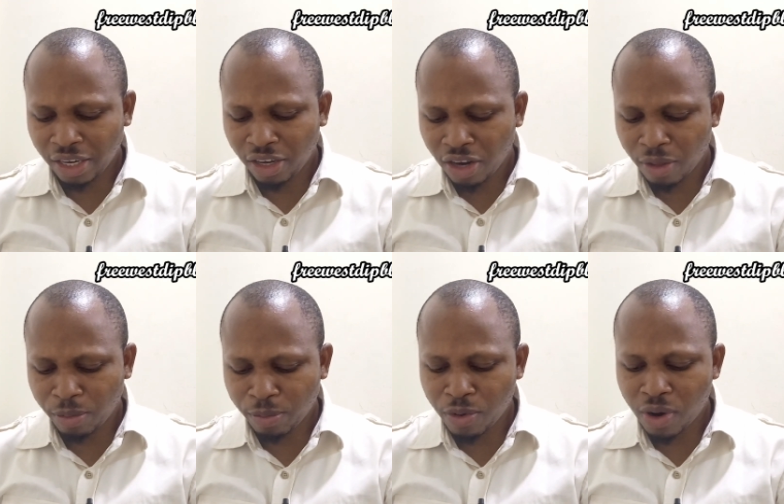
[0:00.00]
a lot of
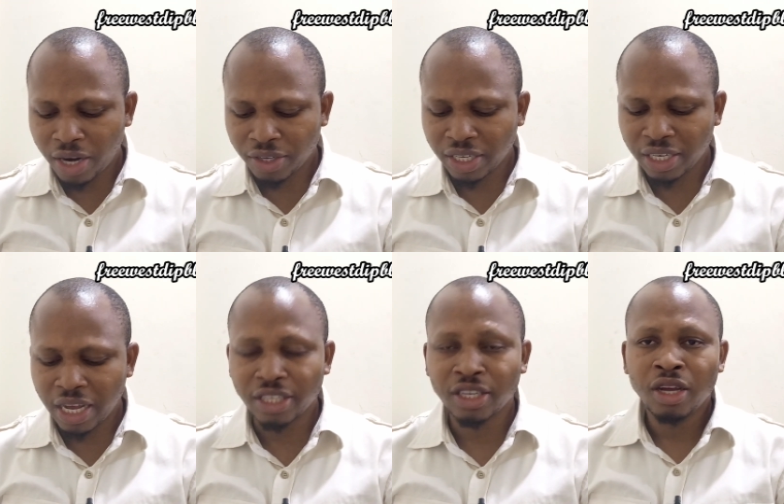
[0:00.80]
people are saying
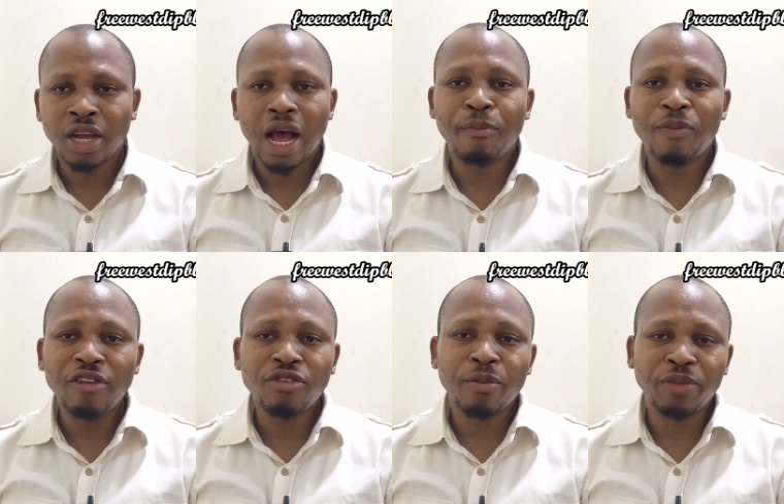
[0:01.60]
that
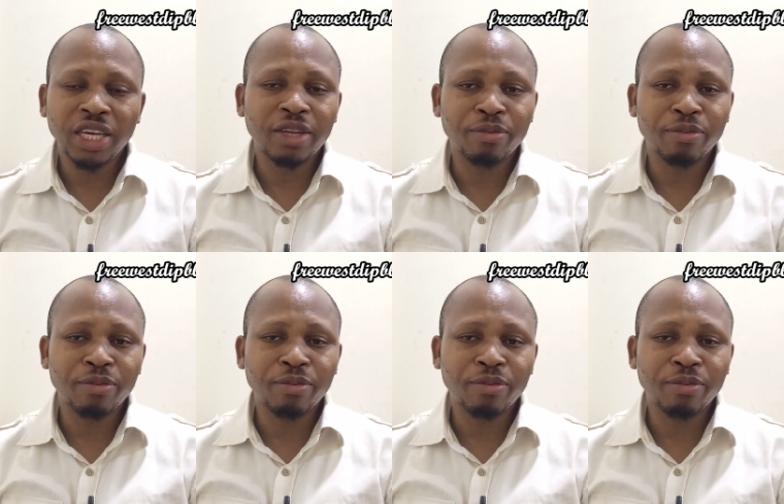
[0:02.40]
apart from being the